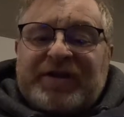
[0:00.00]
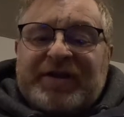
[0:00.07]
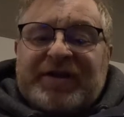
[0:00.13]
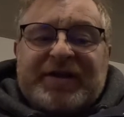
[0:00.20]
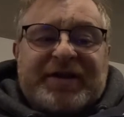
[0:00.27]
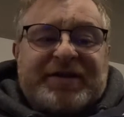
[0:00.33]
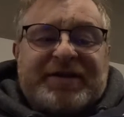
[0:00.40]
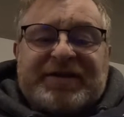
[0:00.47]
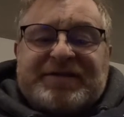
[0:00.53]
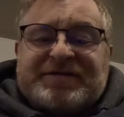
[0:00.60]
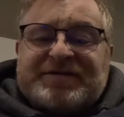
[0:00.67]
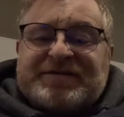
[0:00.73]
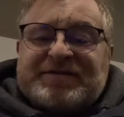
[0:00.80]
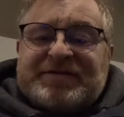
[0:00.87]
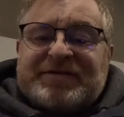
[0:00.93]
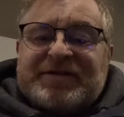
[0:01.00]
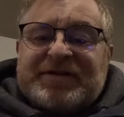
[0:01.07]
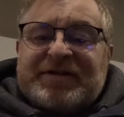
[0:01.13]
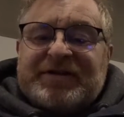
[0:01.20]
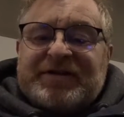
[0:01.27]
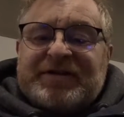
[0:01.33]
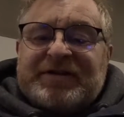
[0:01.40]
It is
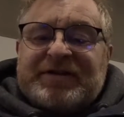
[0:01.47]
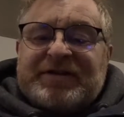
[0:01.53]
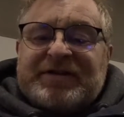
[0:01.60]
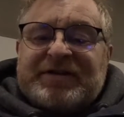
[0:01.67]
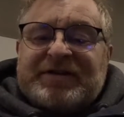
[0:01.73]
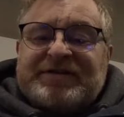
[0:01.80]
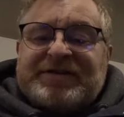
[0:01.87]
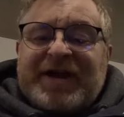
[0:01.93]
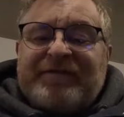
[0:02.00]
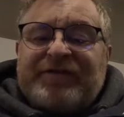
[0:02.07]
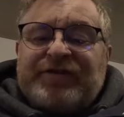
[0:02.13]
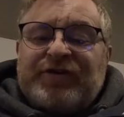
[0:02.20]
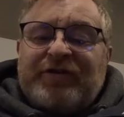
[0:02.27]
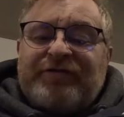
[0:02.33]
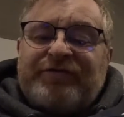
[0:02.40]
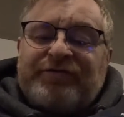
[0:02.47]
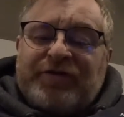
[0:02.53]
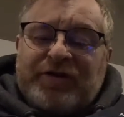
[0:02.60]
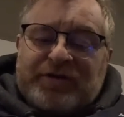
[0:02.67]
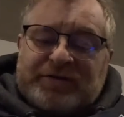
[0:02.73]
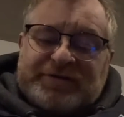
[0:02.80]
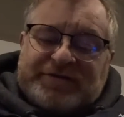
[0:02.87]
Davidoff
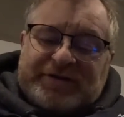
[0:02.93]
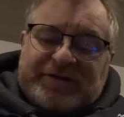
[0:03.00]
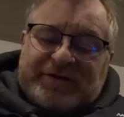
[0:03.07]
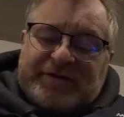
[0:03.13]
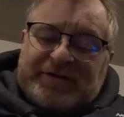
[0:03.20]
Royalty.